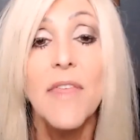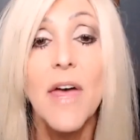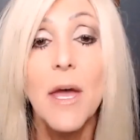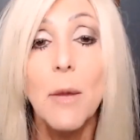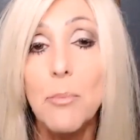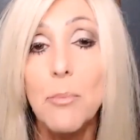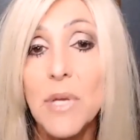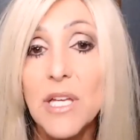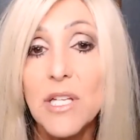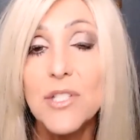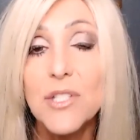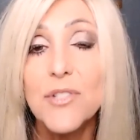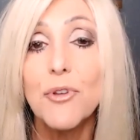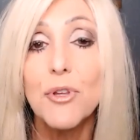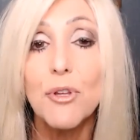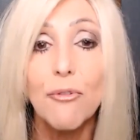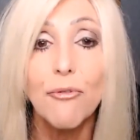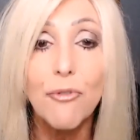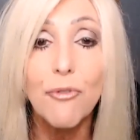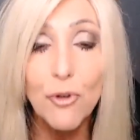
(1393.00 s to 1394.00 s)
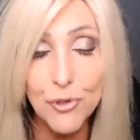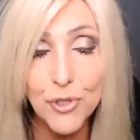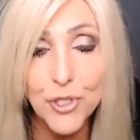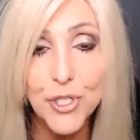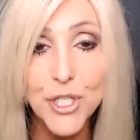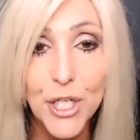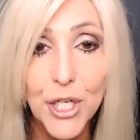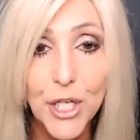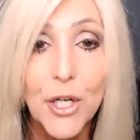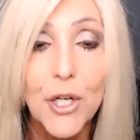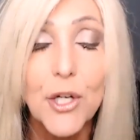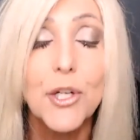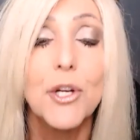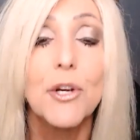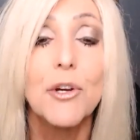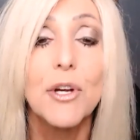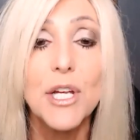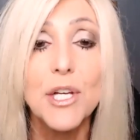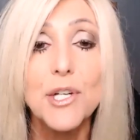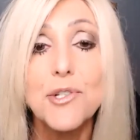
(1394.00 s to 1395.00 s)
That means for the first year,
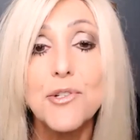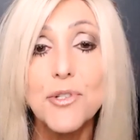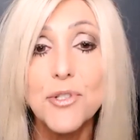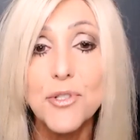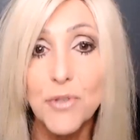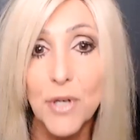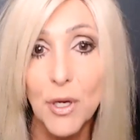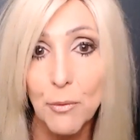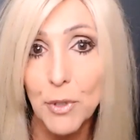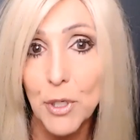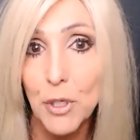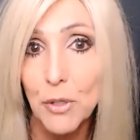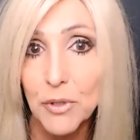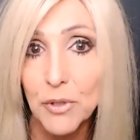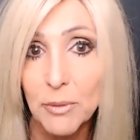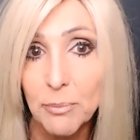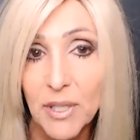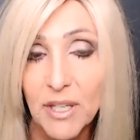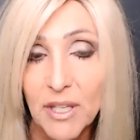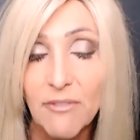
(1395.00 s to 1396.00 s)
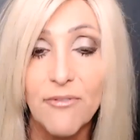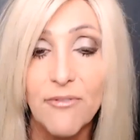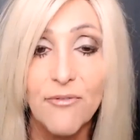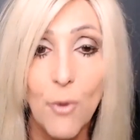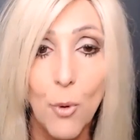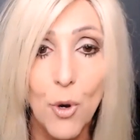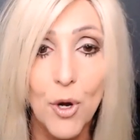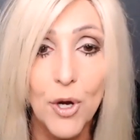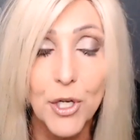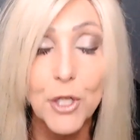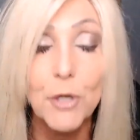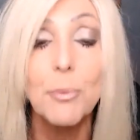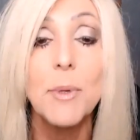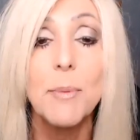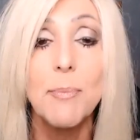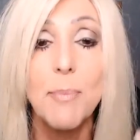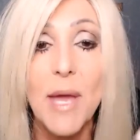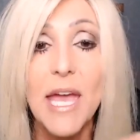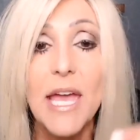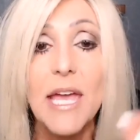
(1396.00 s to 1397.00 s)
your interest rate would only be four. You'll be
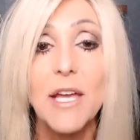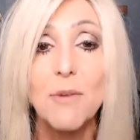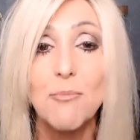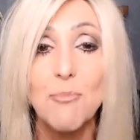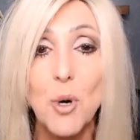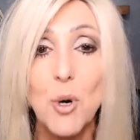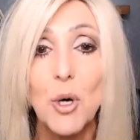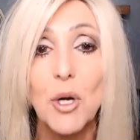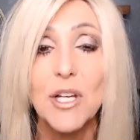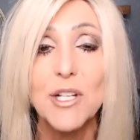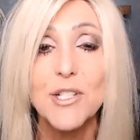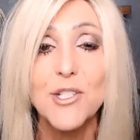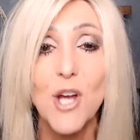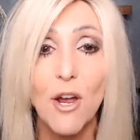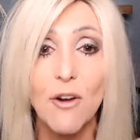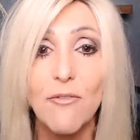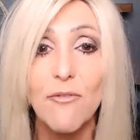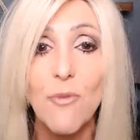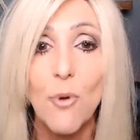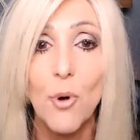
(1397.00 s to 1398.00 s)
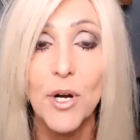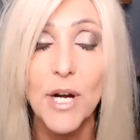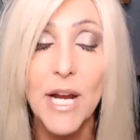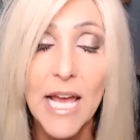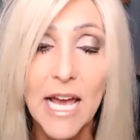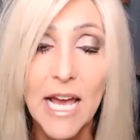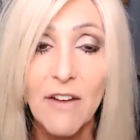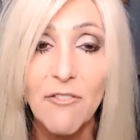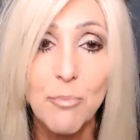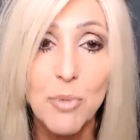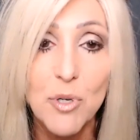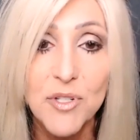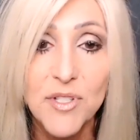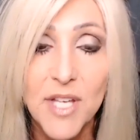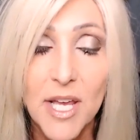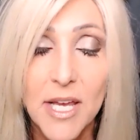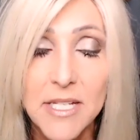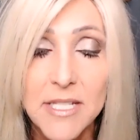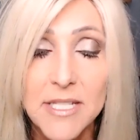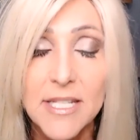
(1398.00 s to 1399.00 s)
paying a mortgage on four and a half
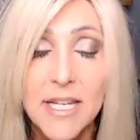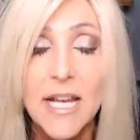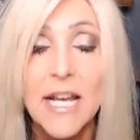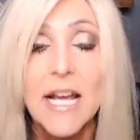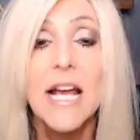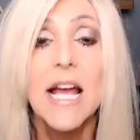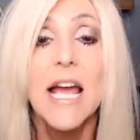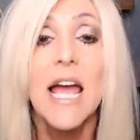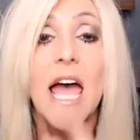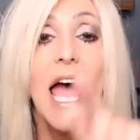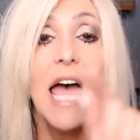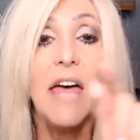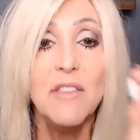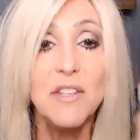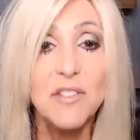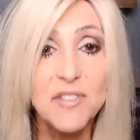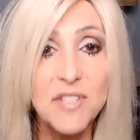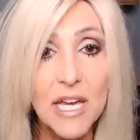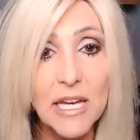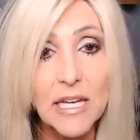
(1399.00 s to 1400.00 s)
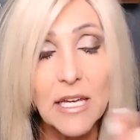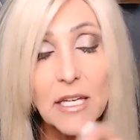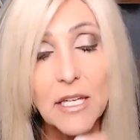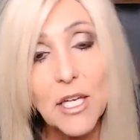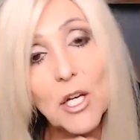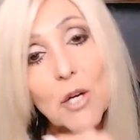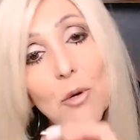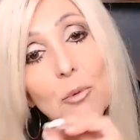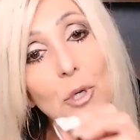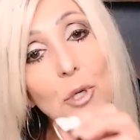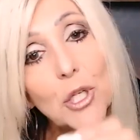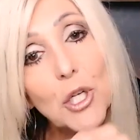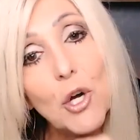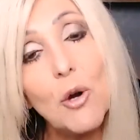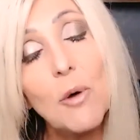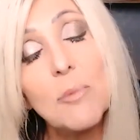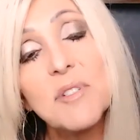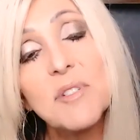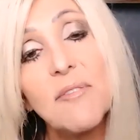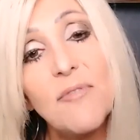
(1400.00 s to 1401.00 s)
percent. And the second year it would
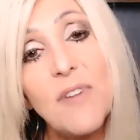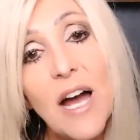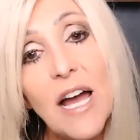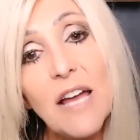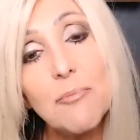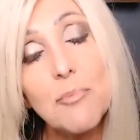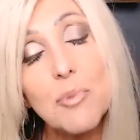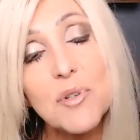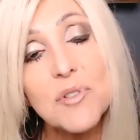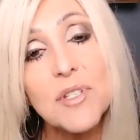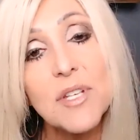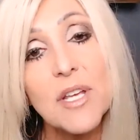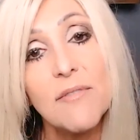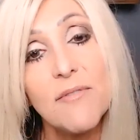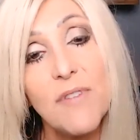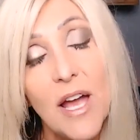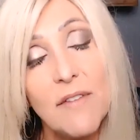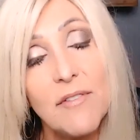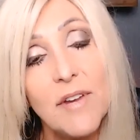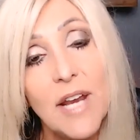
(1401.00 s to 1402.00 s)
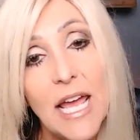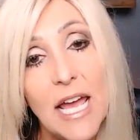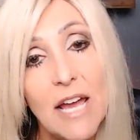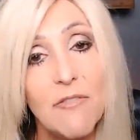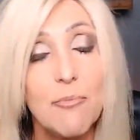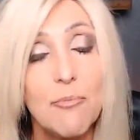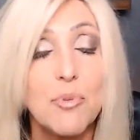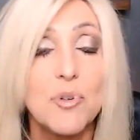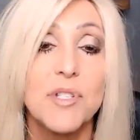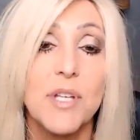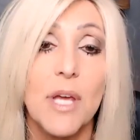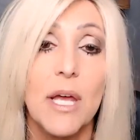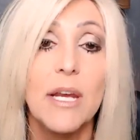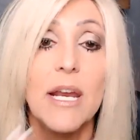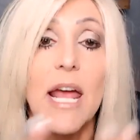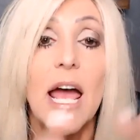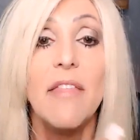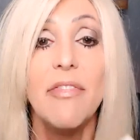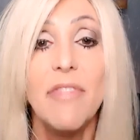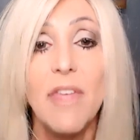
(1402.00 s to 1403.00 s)
go up to five percent, five and a half
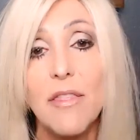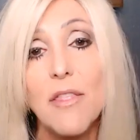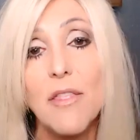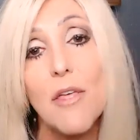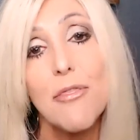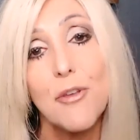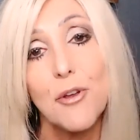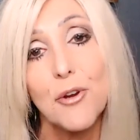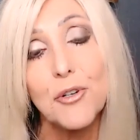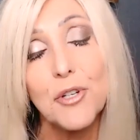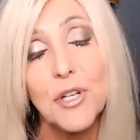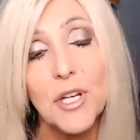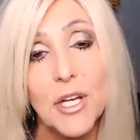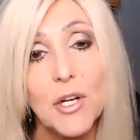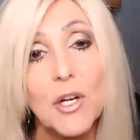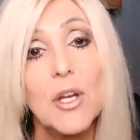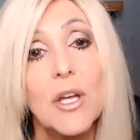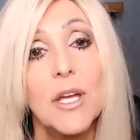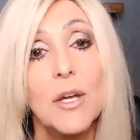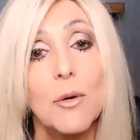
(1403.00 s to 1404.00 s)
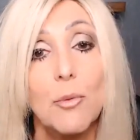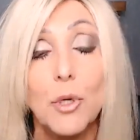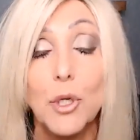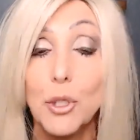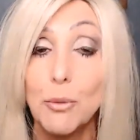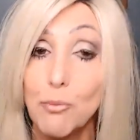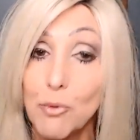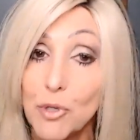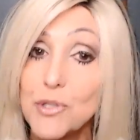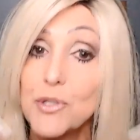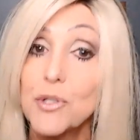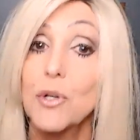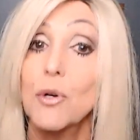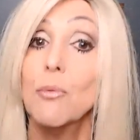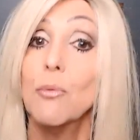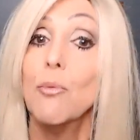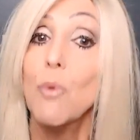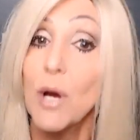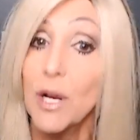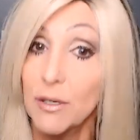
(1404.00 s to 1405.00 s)
percent. And then the third year it would
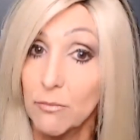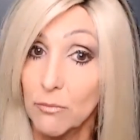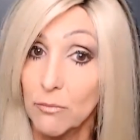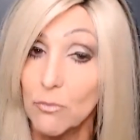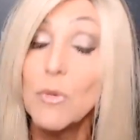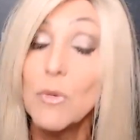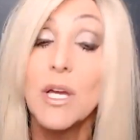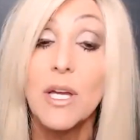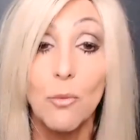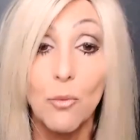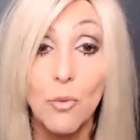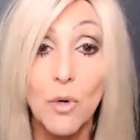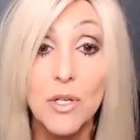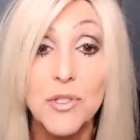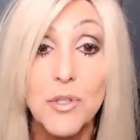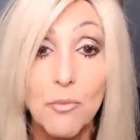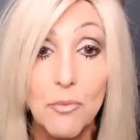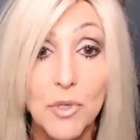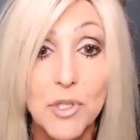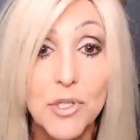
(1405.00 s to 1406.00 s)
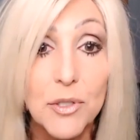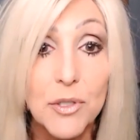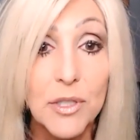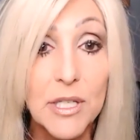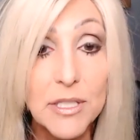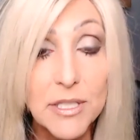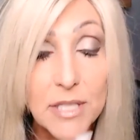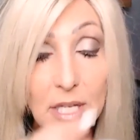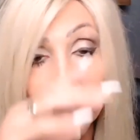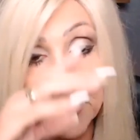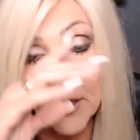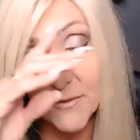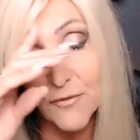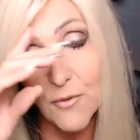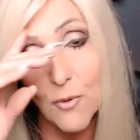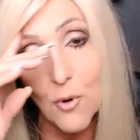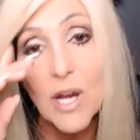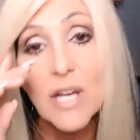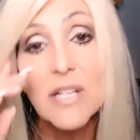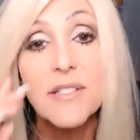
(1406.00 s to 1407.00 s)
resume what it was originally intended
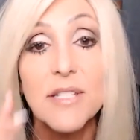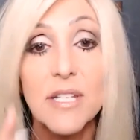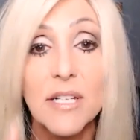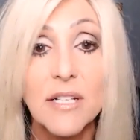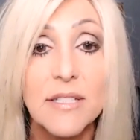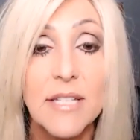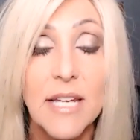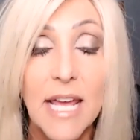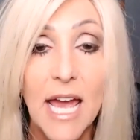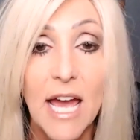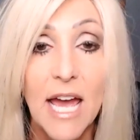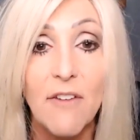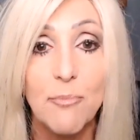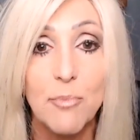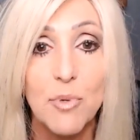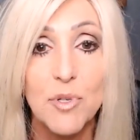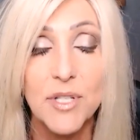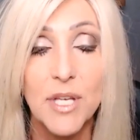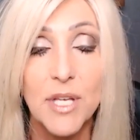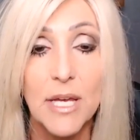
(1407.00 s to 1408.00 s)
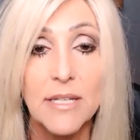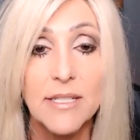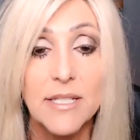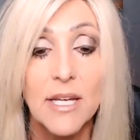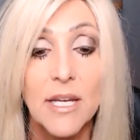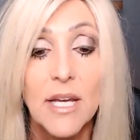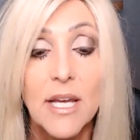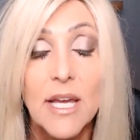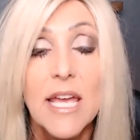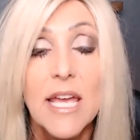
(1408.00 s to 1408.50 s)
for at six and a half percent.